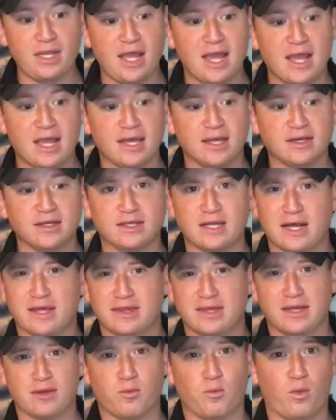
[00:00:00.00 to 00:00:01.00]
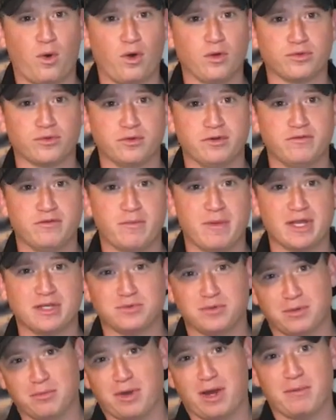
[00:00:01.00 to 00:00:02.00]
I think Walther even
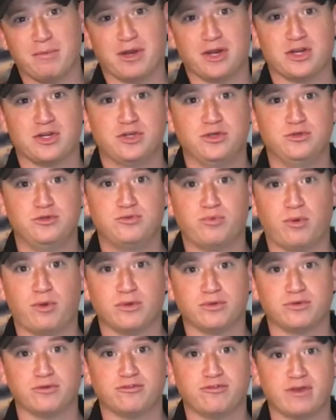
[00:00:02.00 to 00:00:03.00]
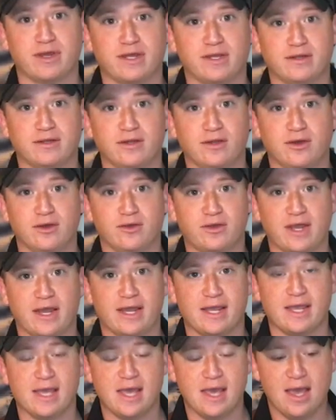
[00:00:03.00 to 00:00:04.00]
makes one, but I'm not a huge Walther fan, okay?